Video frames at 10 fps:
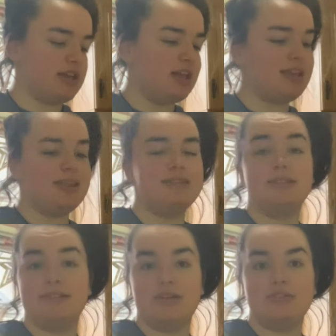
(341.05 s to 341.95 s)
I'll get like
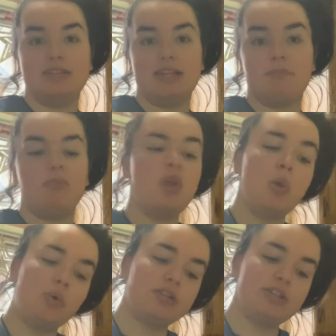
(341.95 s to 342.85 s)
six hours sleep.
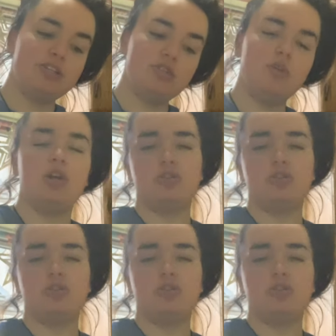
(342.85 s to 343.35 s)
What did I do?